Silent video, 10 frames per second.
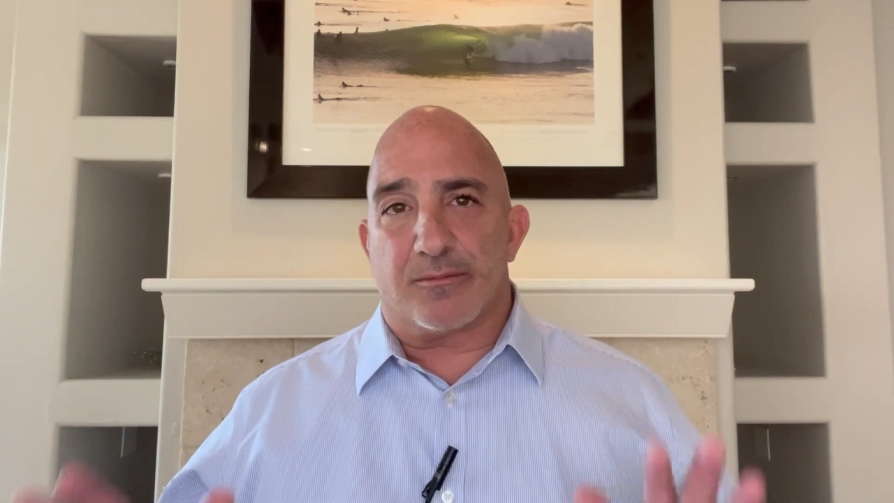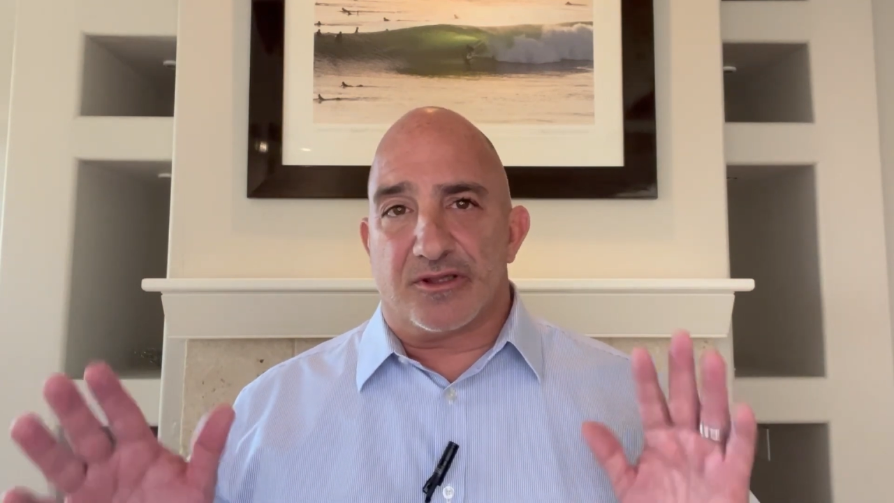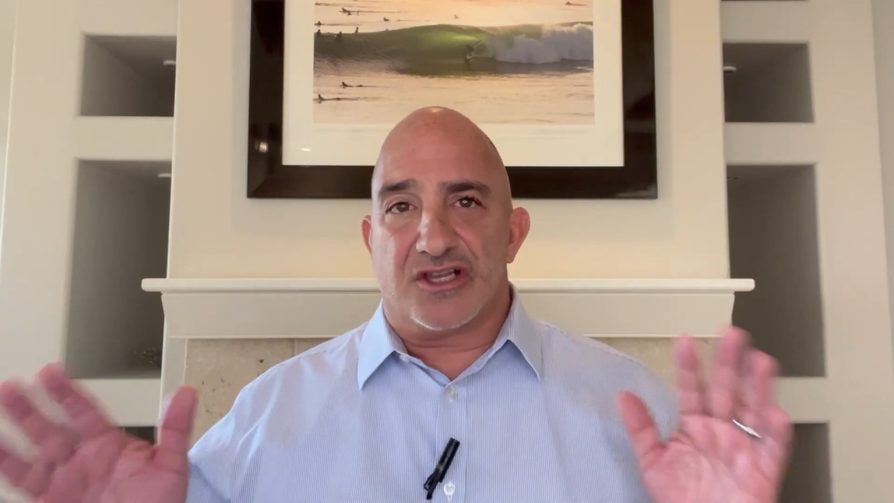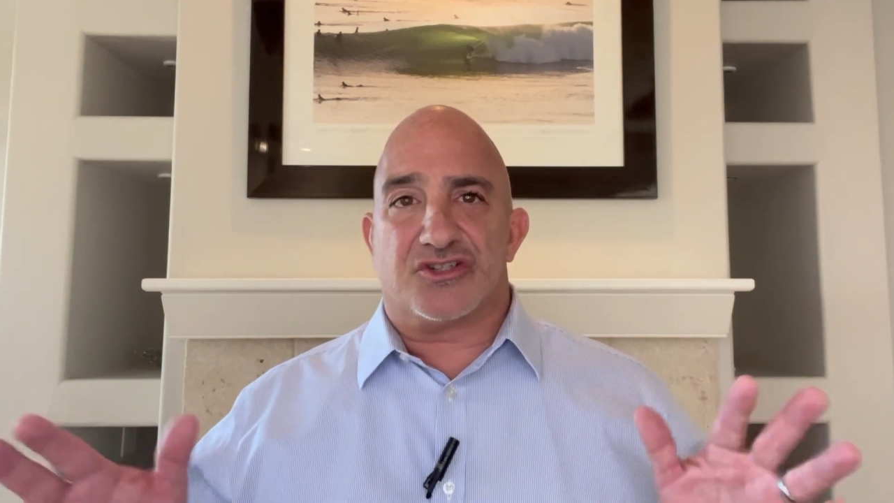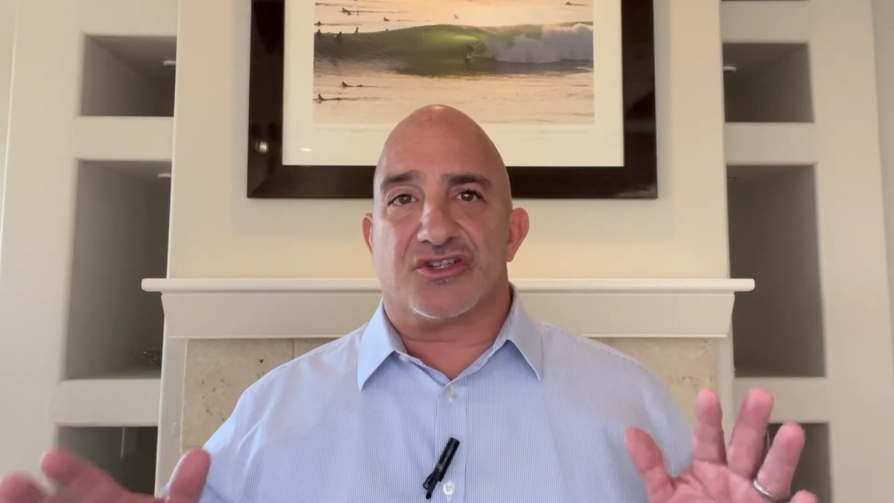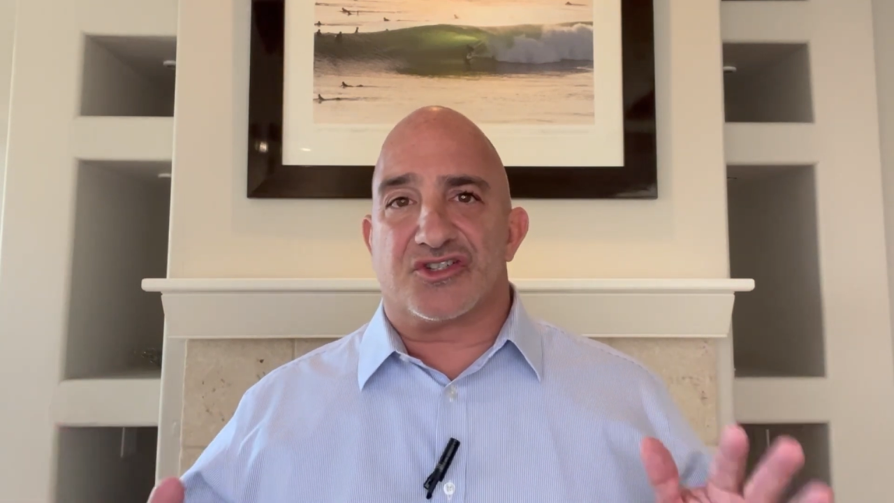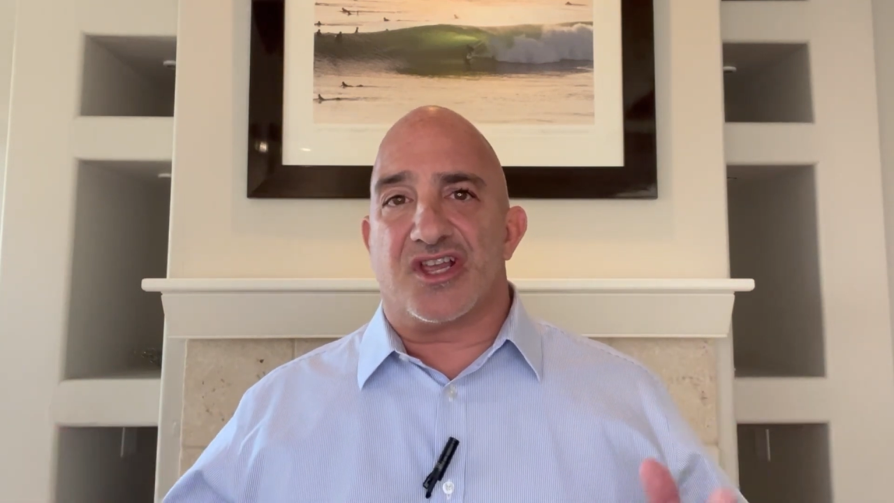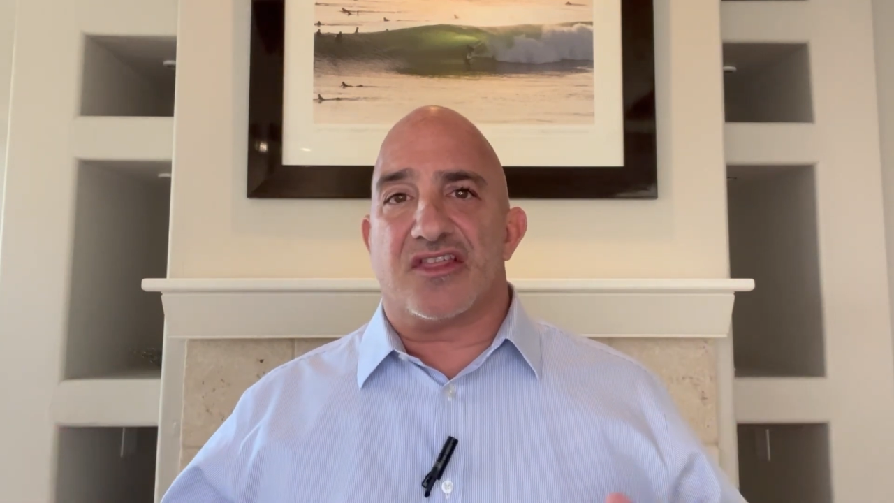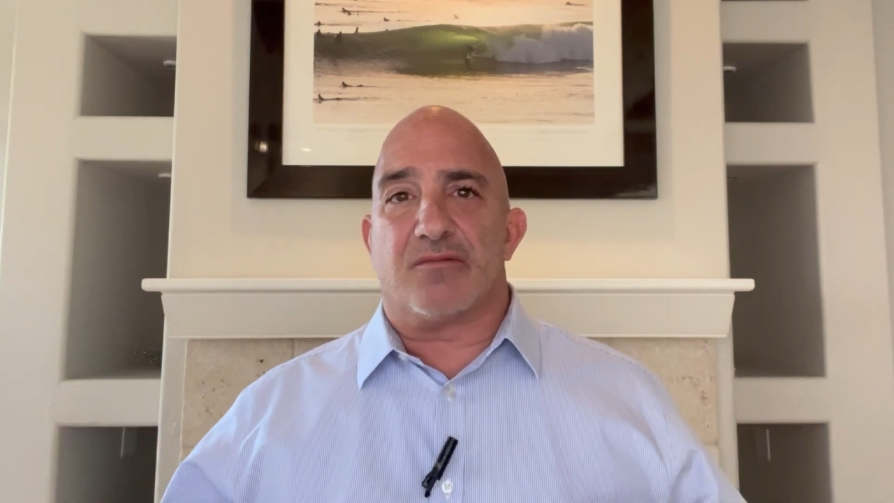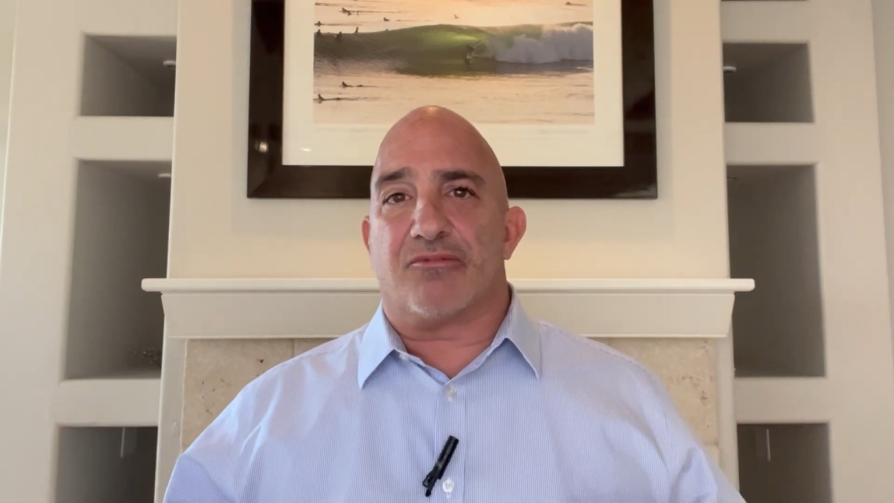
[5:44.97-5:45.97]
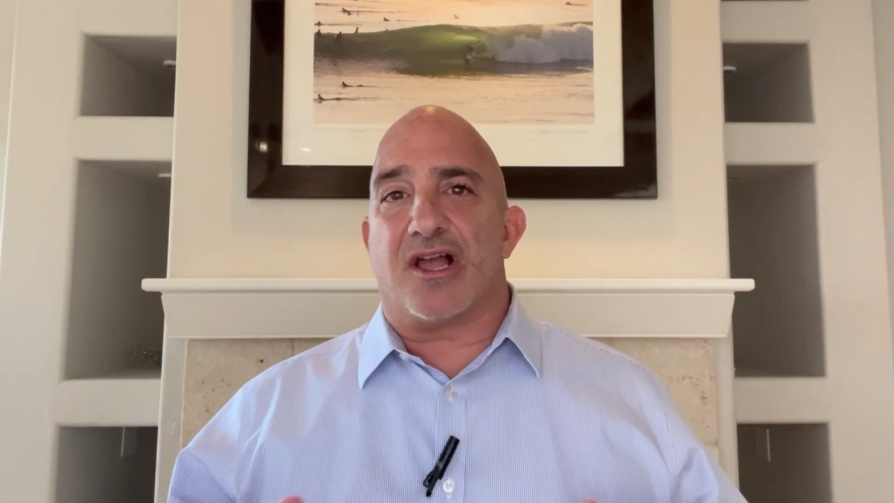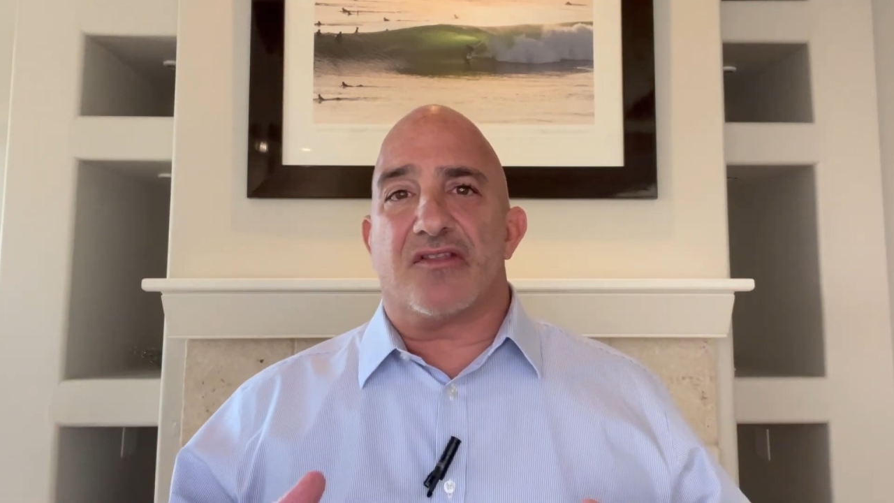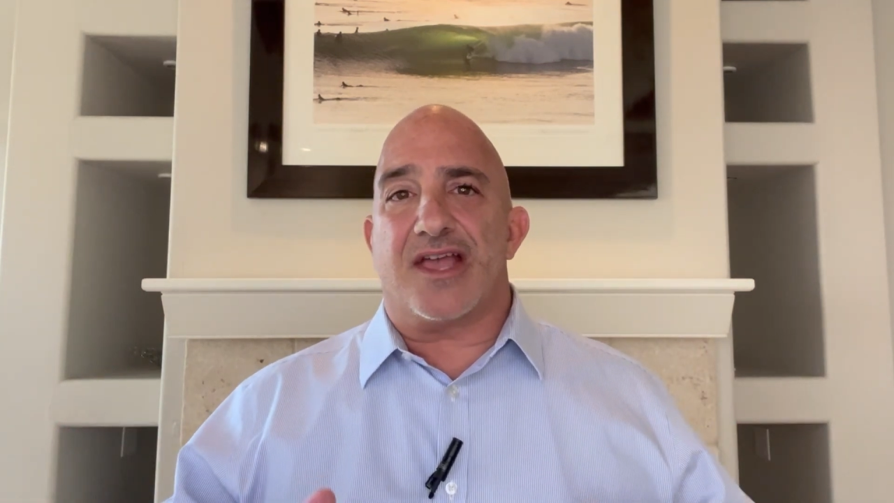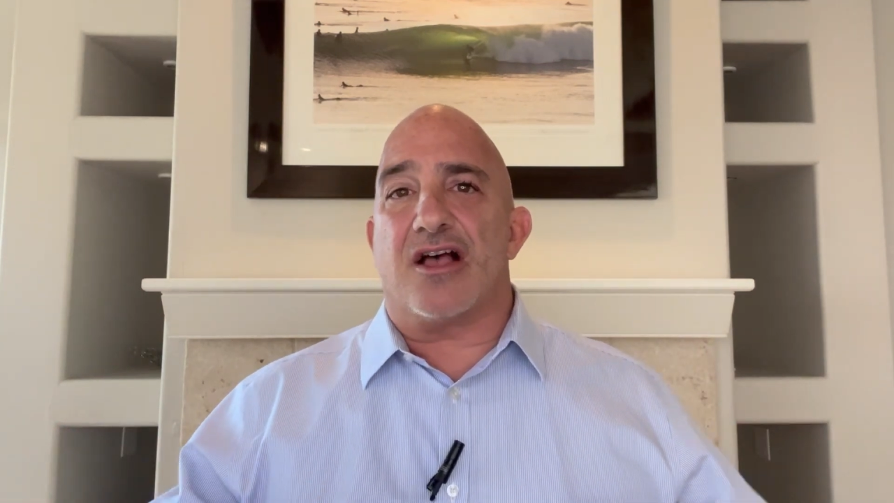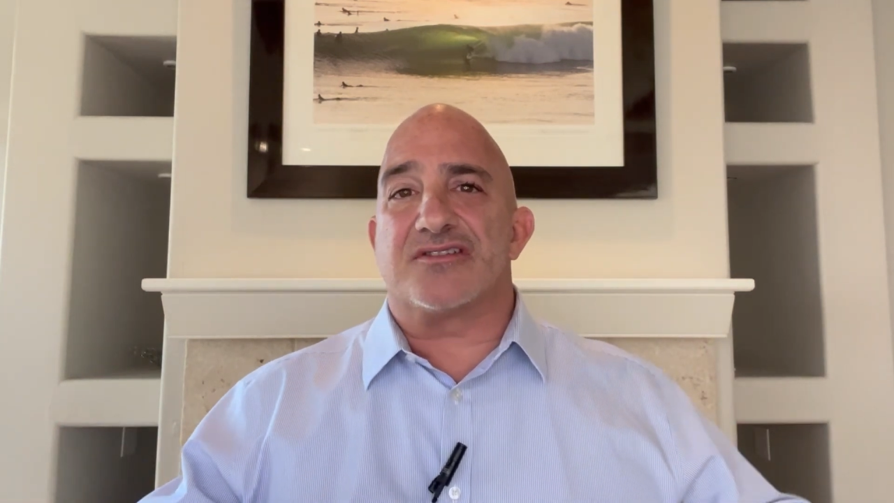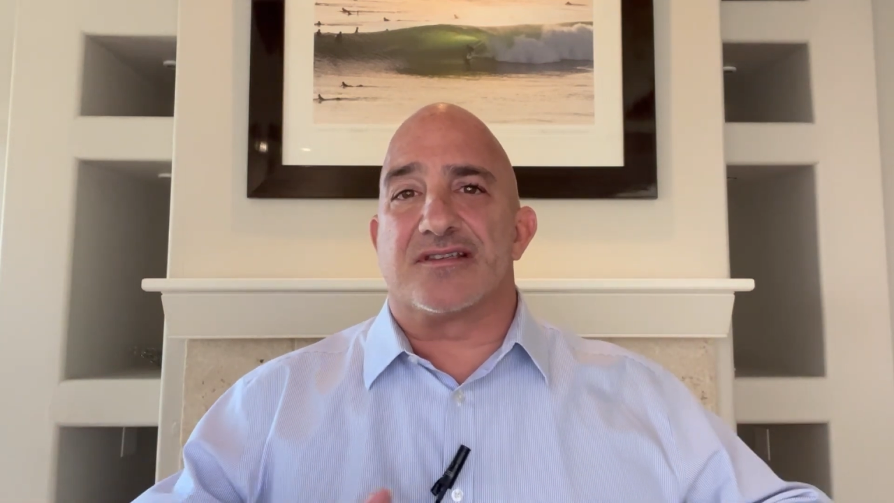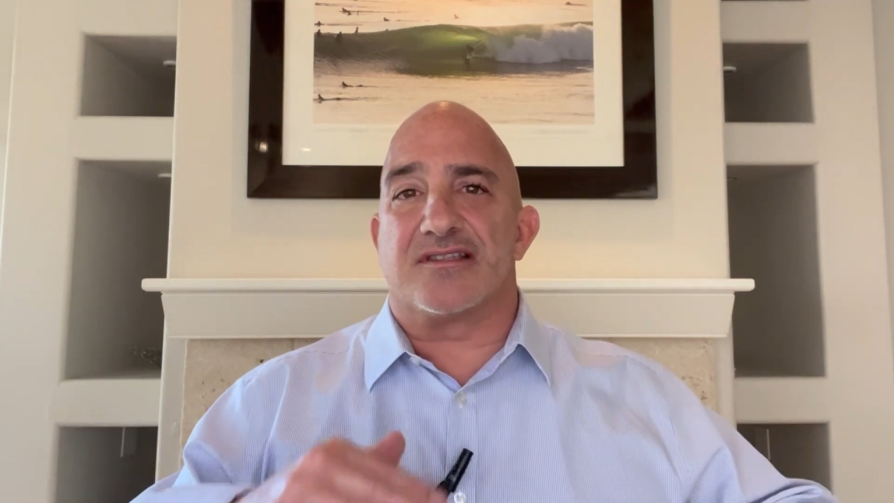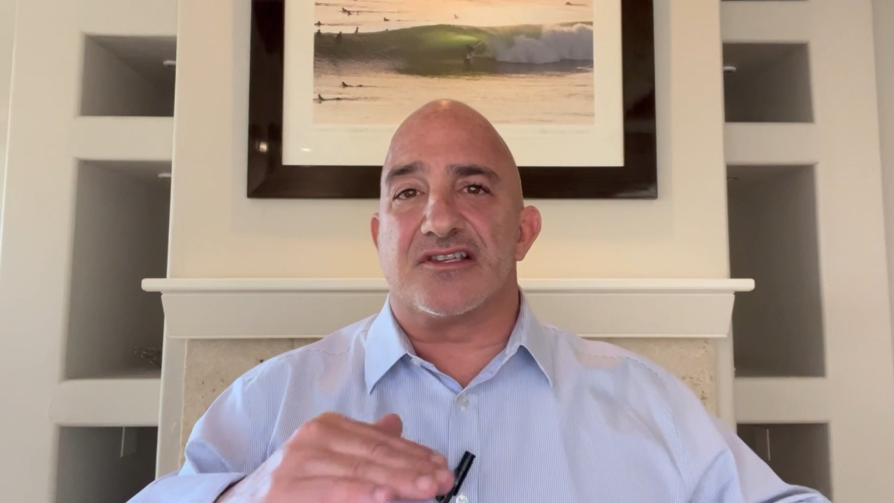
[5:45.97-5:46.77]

but let's just say the house is